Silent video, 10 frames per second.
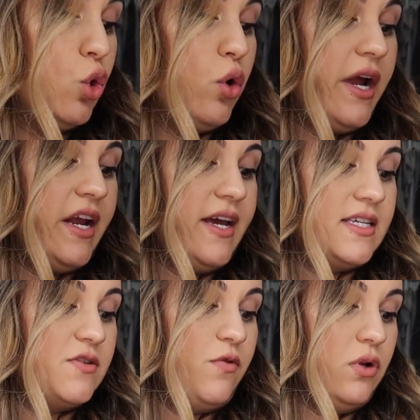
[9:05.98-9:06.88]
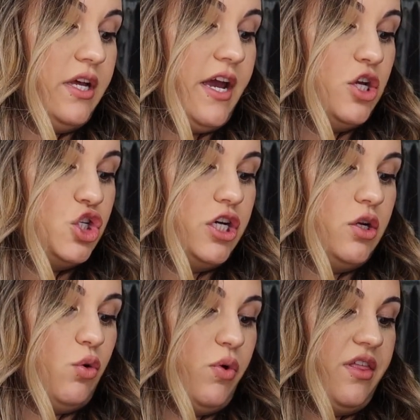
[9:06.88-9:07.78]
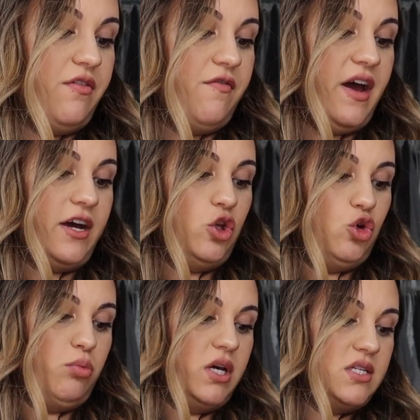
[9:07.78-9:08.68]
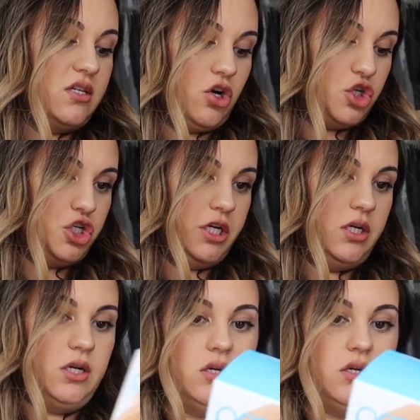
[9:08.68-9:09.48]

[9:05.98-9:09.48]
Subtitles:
Grade Exfoliation with Vacuum Suction.